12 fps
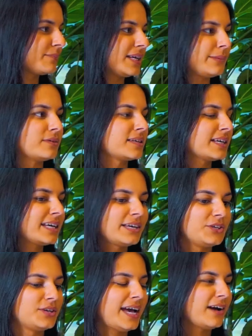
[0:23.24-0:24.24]
and be able to,
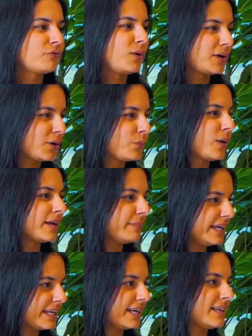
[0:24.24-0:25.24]
you know, have one-on-one
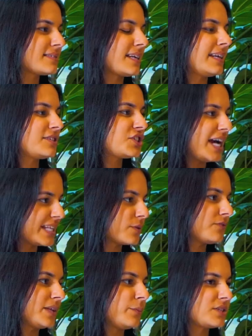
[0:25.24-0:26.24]
meetings and chats
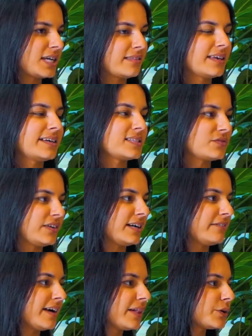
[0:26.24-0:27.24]
with them, which I think is
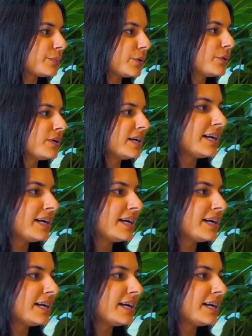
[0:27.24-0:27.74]
very valuable.